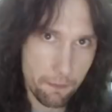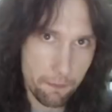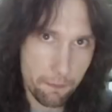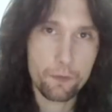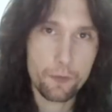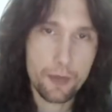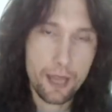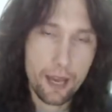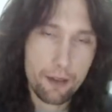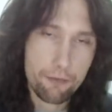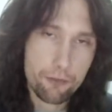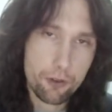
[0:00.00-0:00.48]

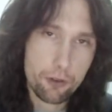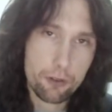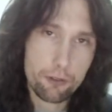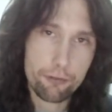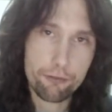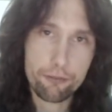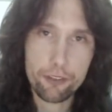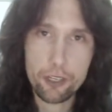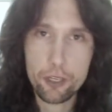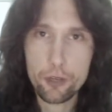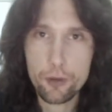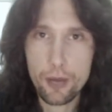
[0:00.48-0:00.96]
We have got a
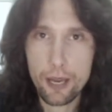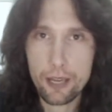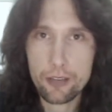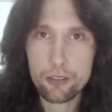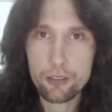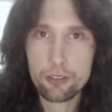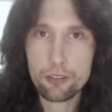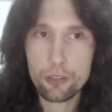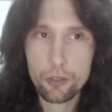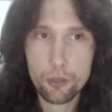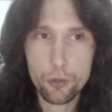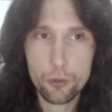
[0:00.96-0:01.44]
few
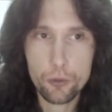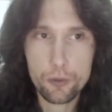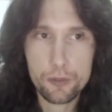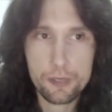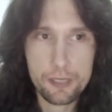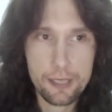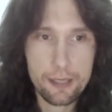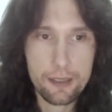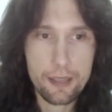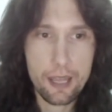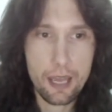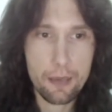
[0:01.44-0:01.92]
extra chords
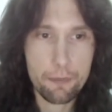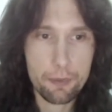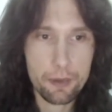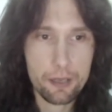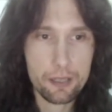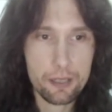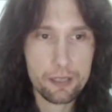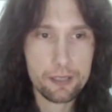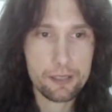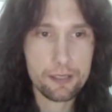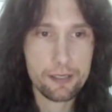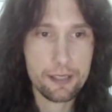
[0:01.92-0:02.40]
in there
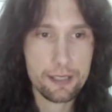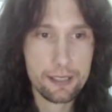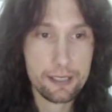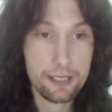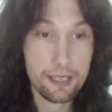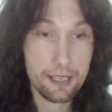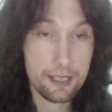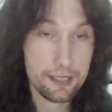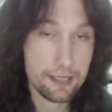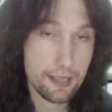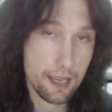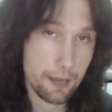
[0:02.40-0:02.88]
because this
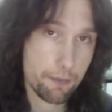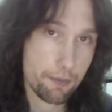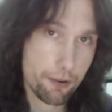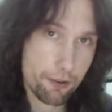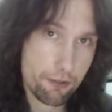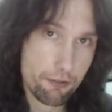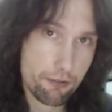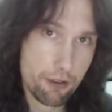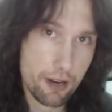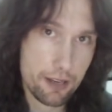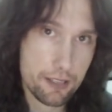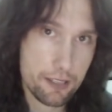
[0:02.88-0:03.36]
is a
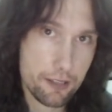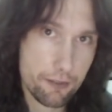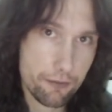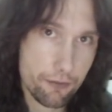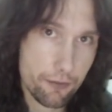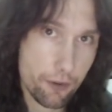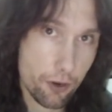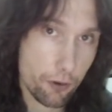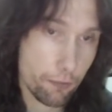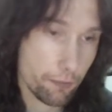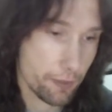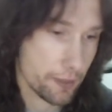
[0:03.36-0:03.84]
progressive
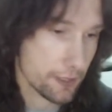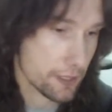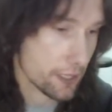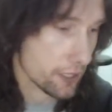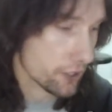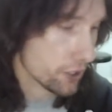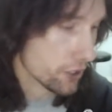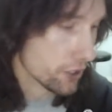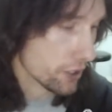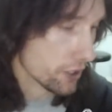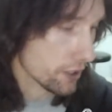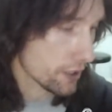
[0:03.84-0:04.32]

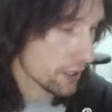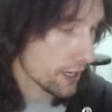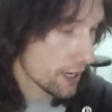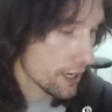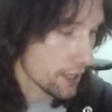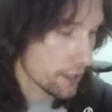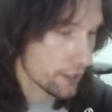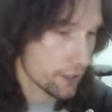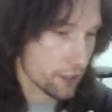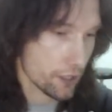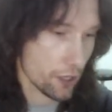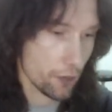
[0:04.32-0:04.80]
composition.
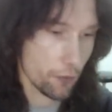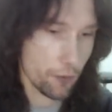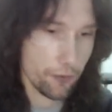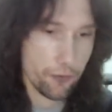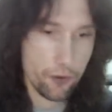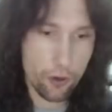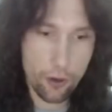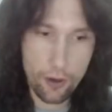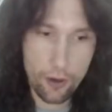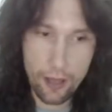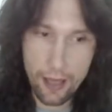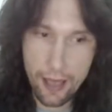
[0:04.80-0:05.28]
So we've
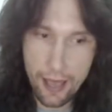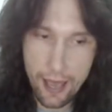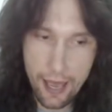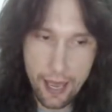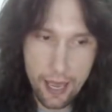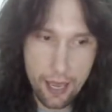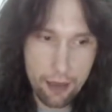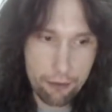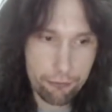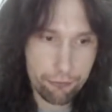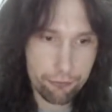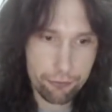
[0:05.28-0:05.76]
got
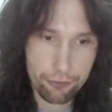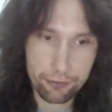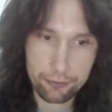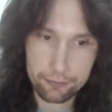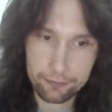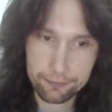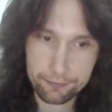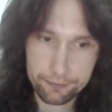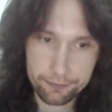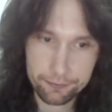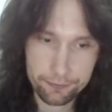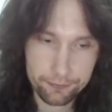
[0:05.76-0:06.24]
F,
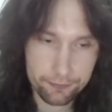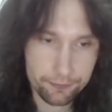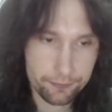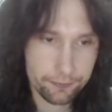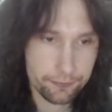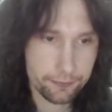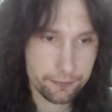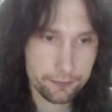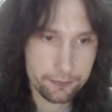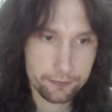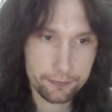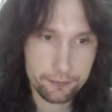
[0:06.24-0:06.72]

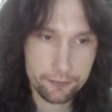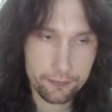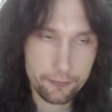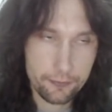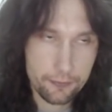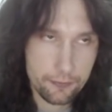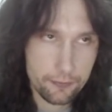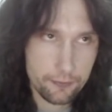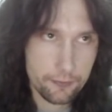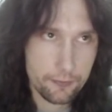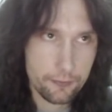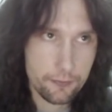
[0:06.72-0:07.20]

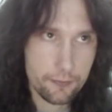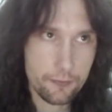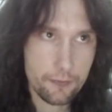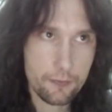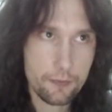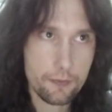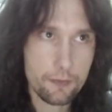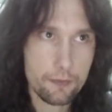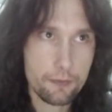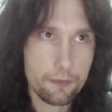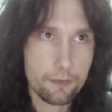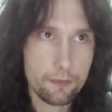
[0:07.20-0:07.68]

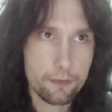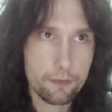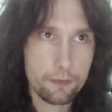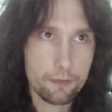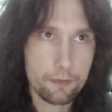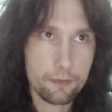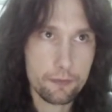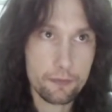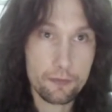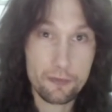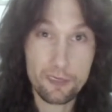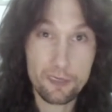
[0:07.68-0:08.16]

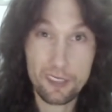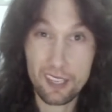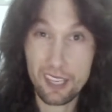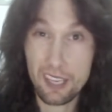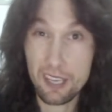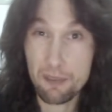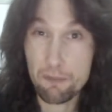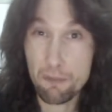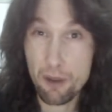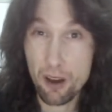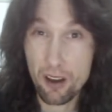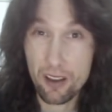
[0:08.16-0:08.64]
E
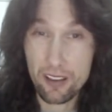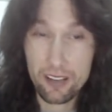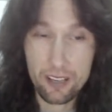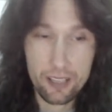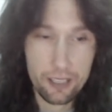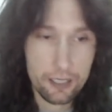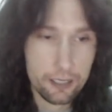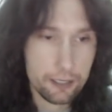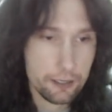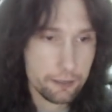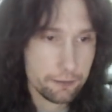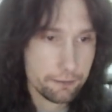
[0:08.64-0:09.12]

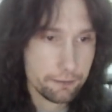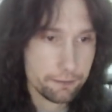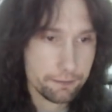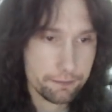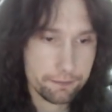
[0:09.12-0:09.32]
minor,